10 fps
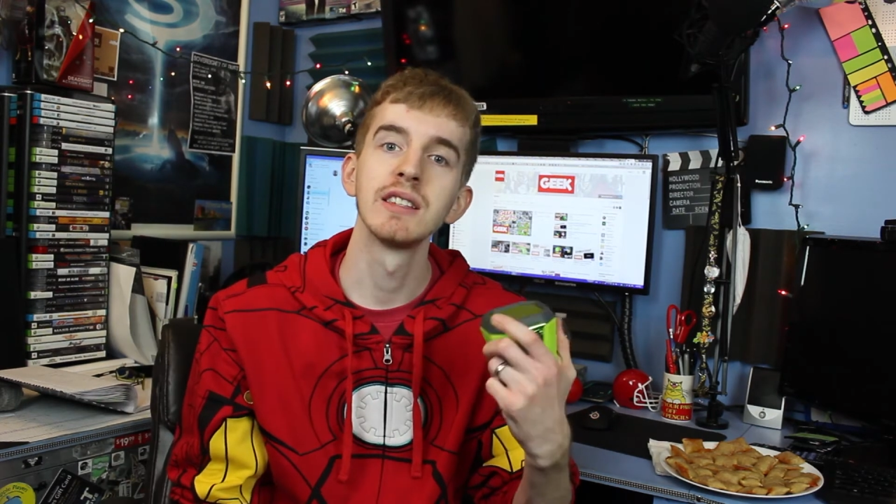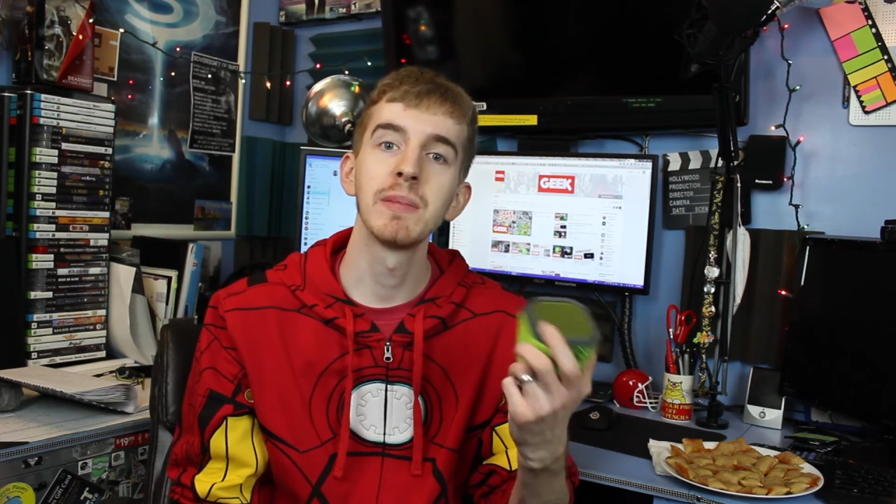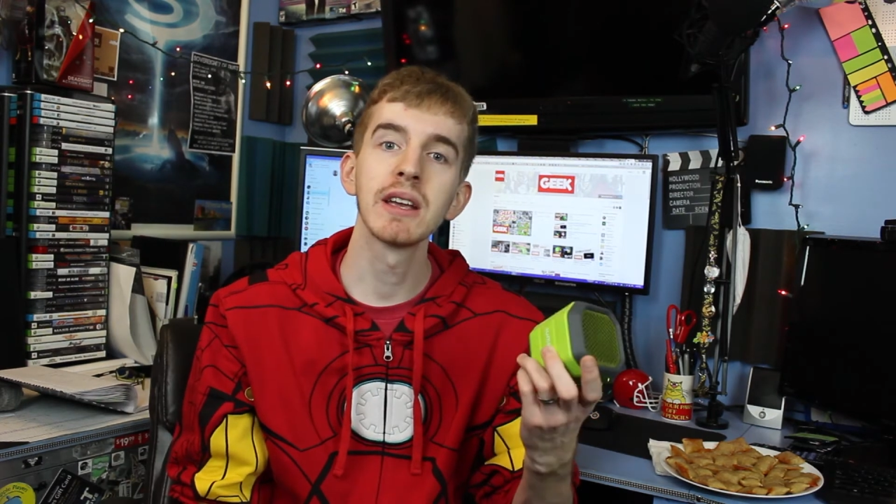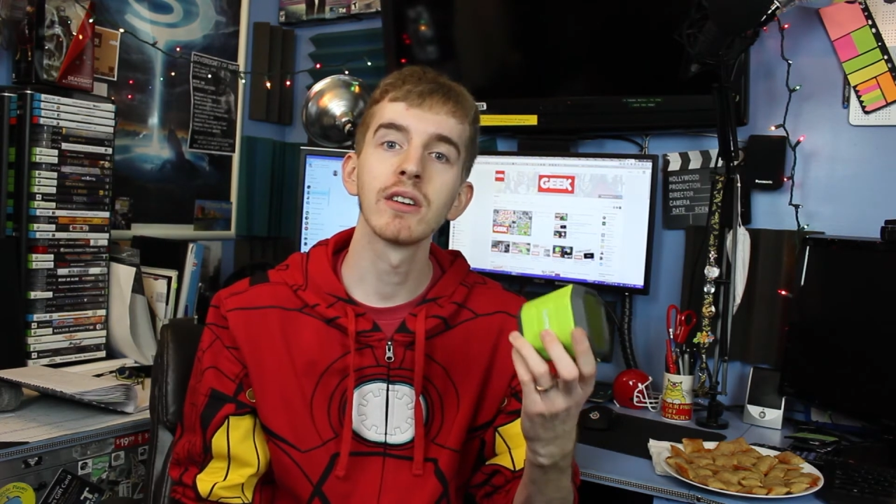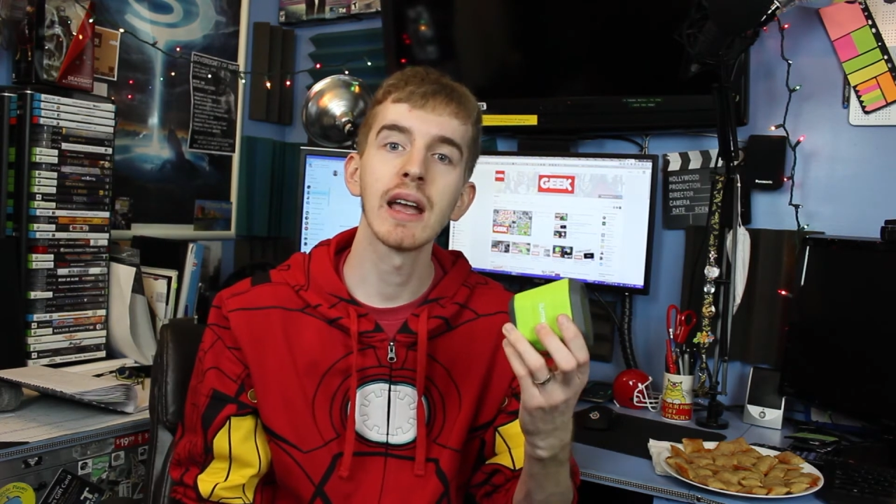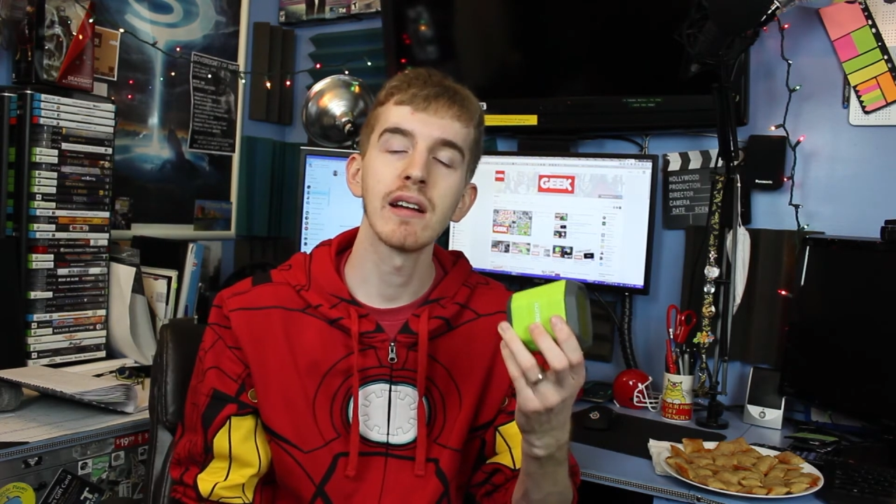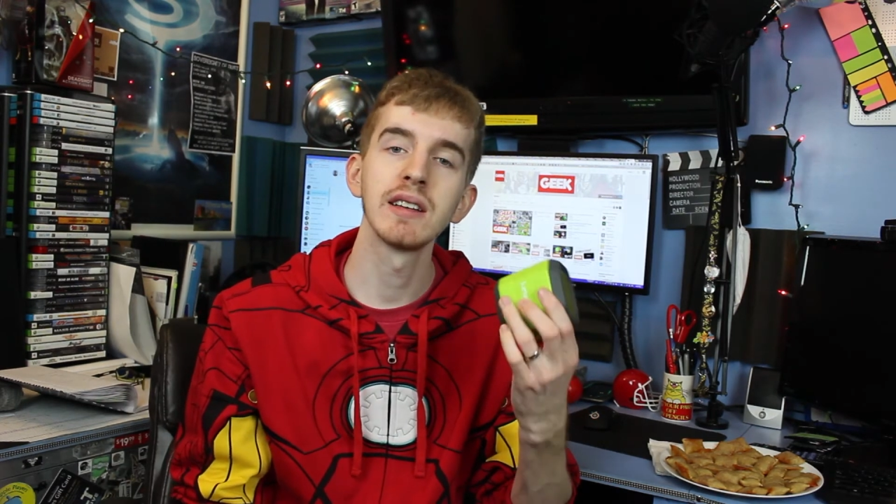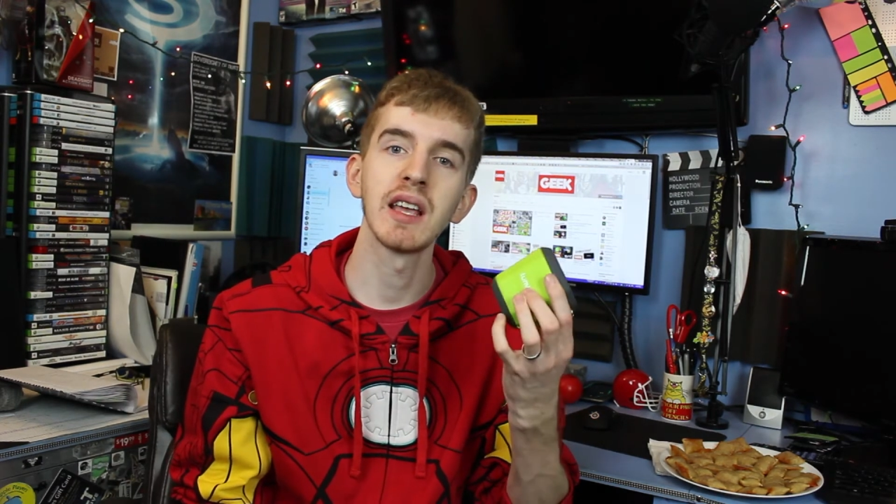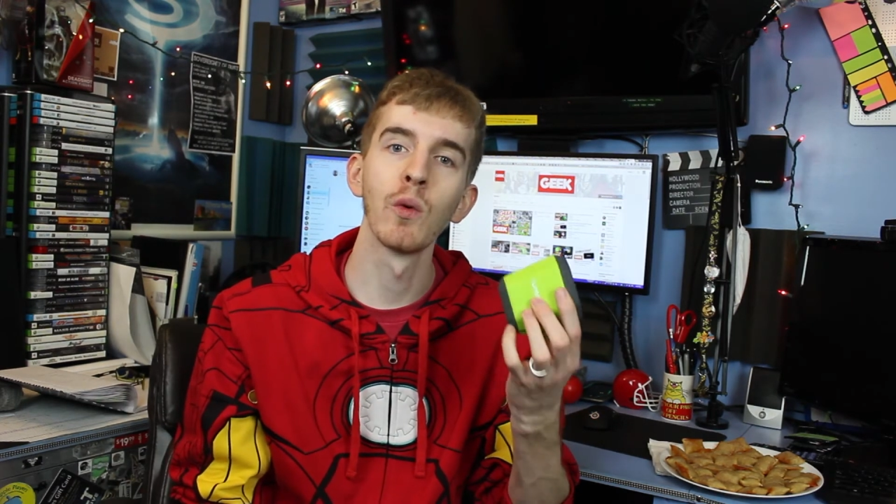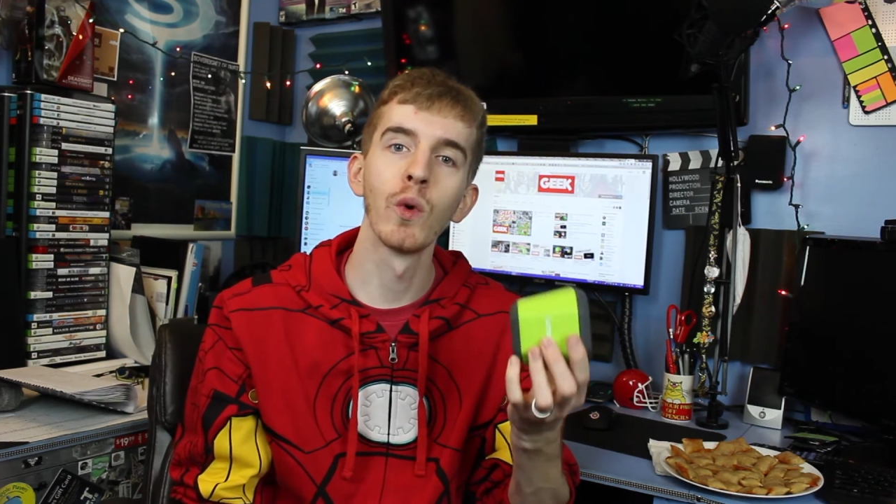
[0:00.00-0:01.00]
The speaker
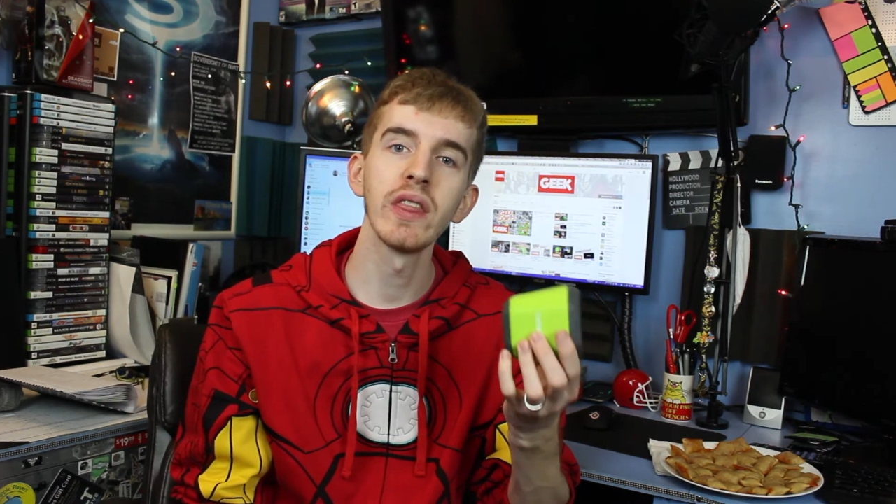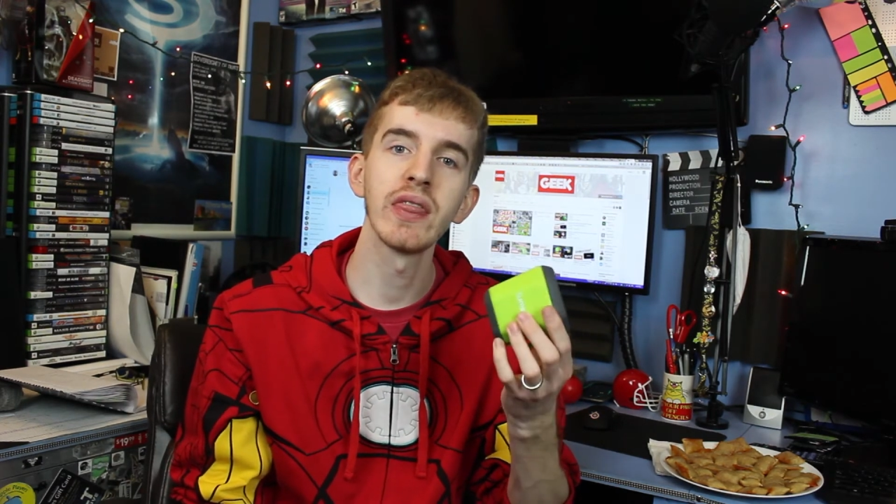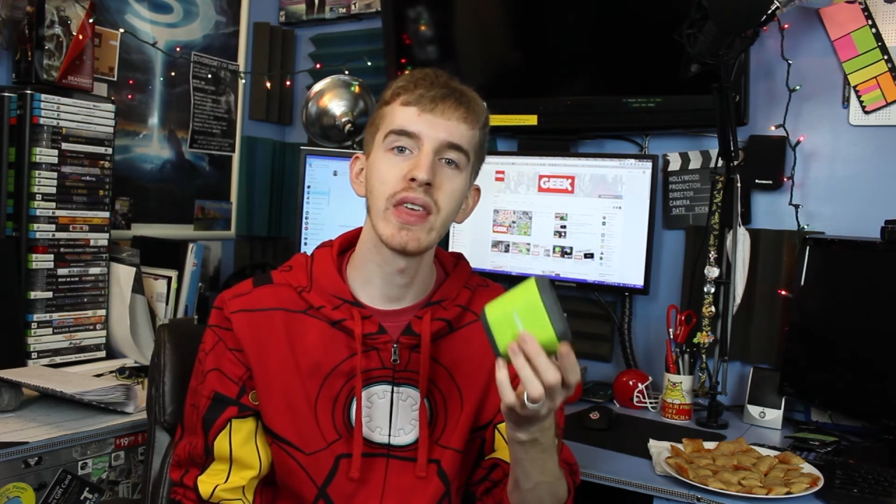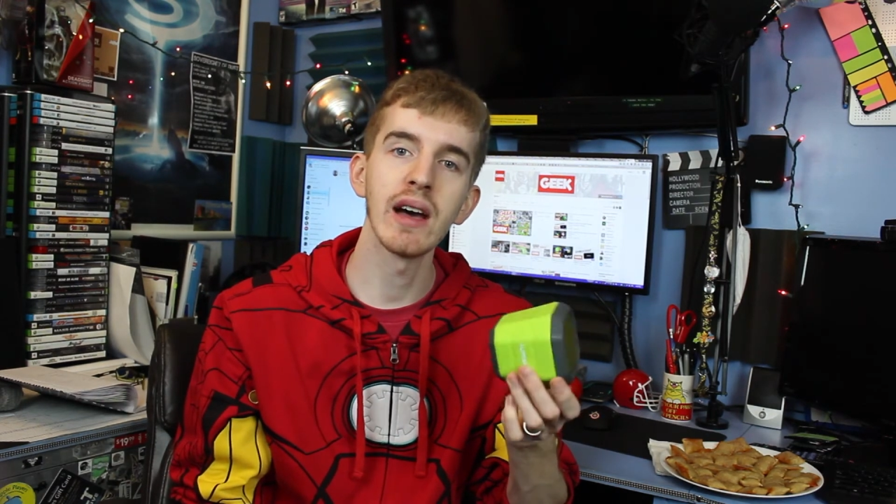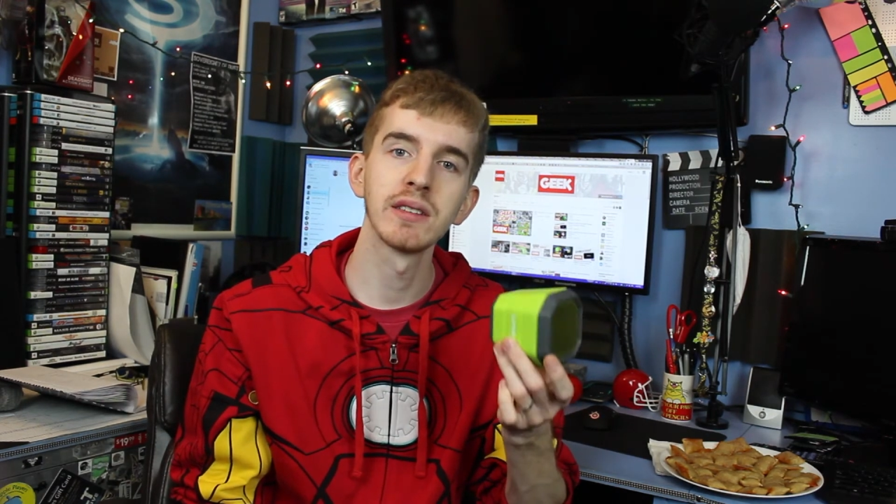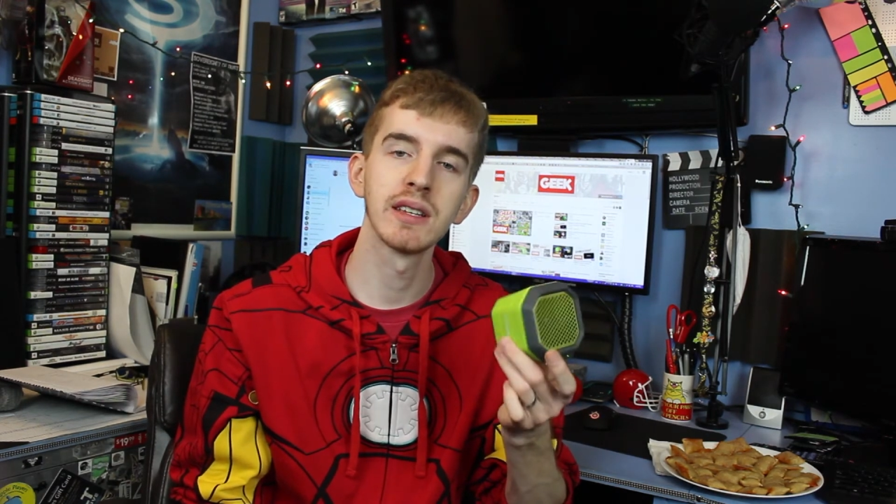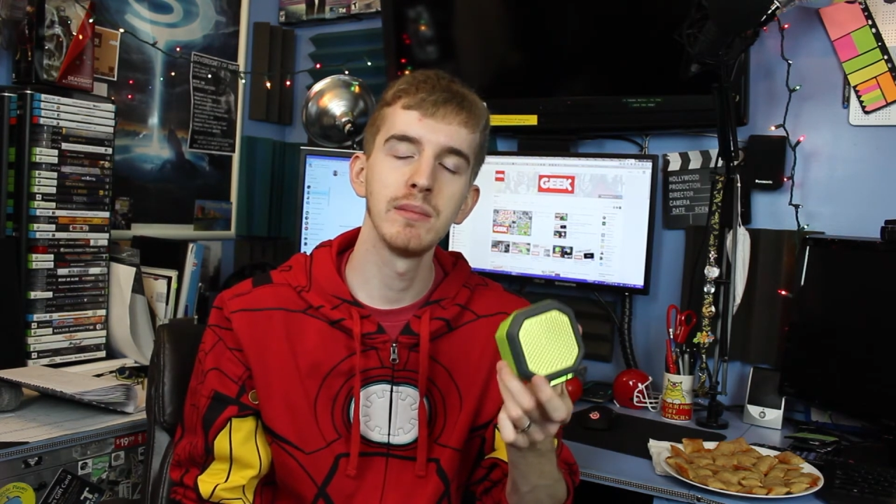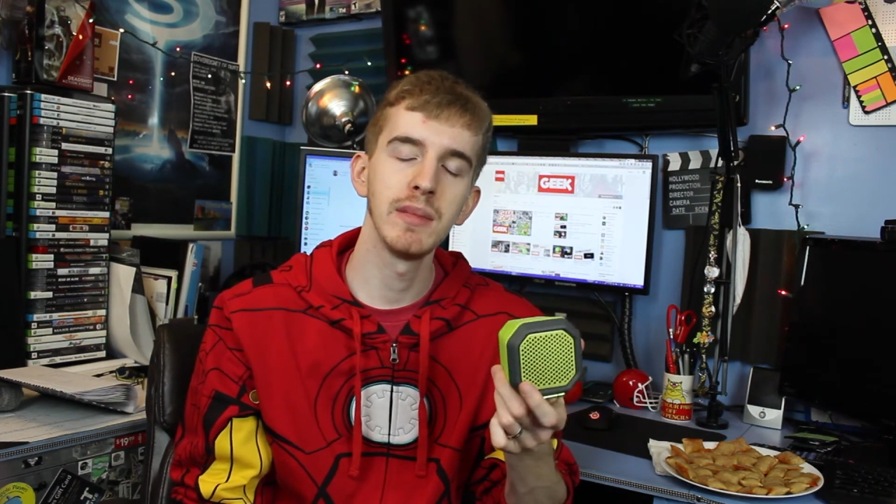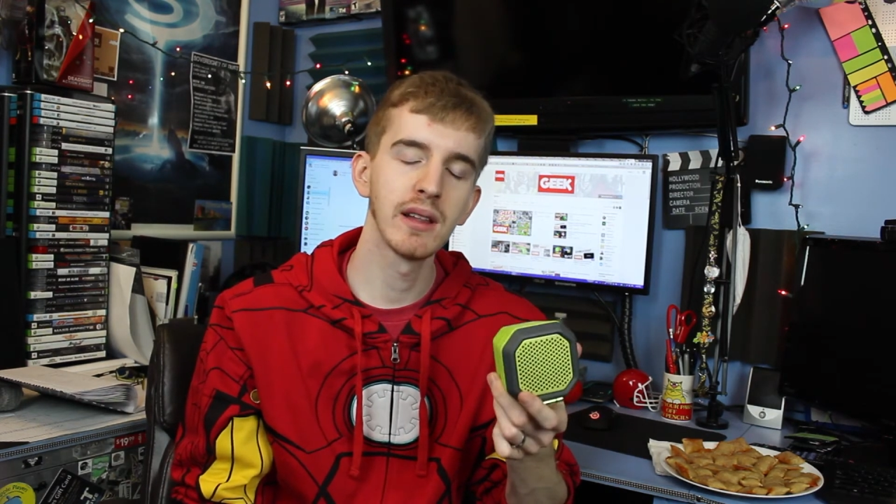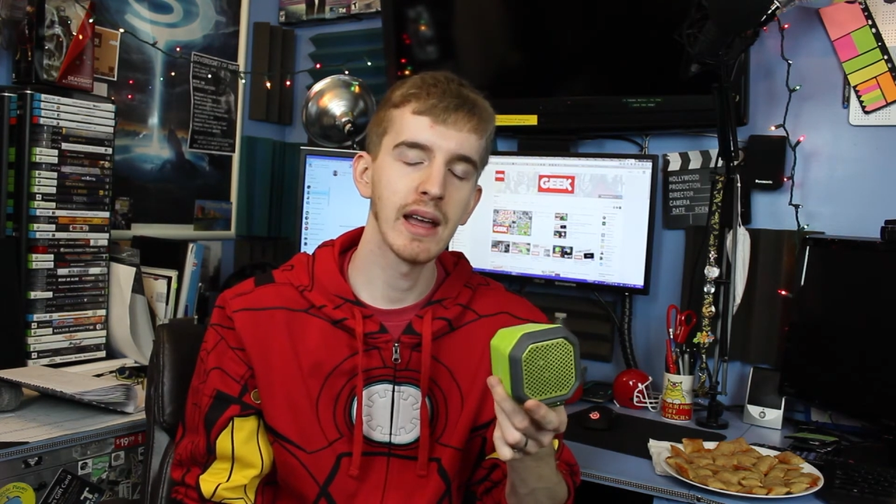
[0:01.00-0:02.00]
carries a
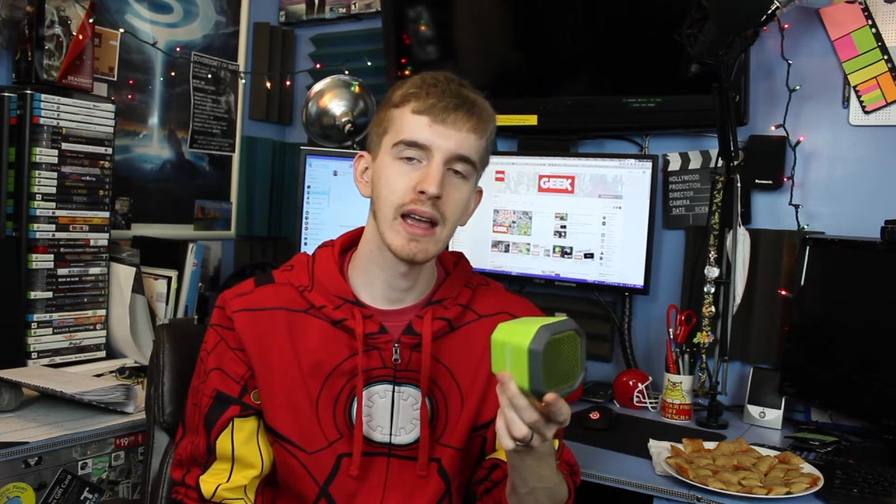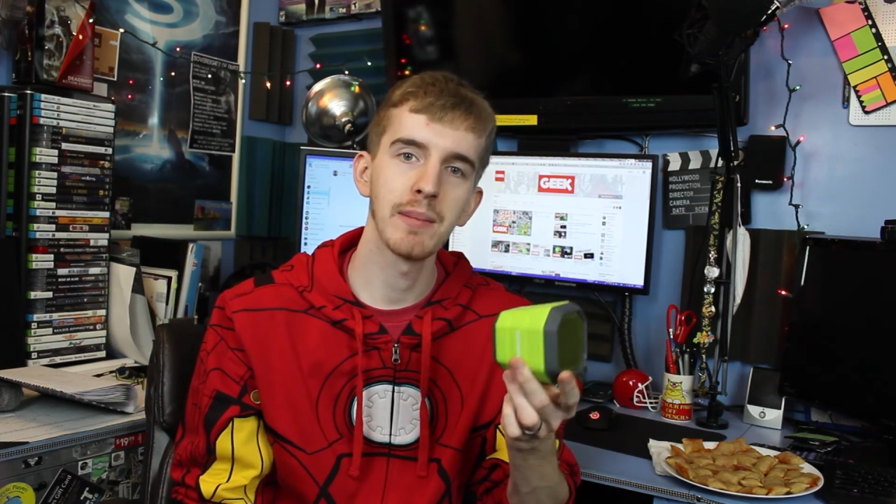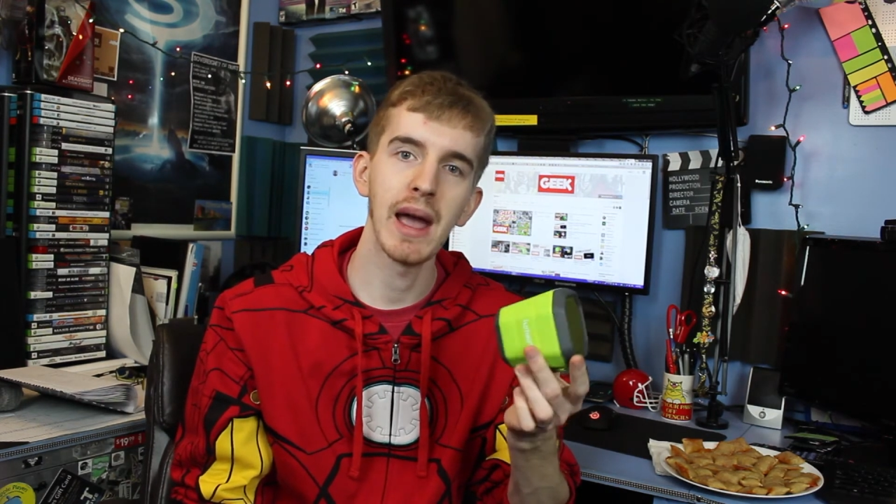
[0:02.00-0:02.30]
1000 milliamp